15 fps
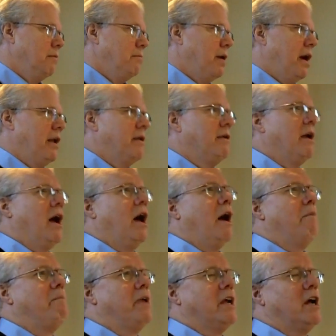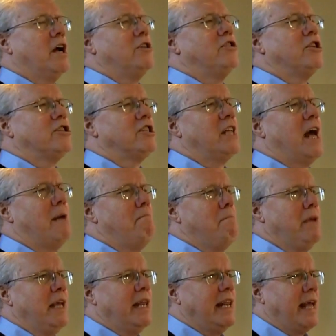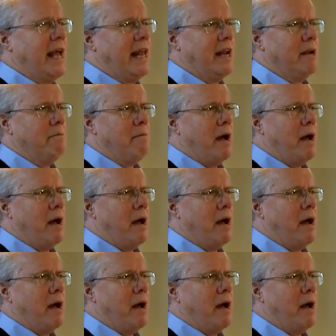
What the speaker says: but because it's not mediated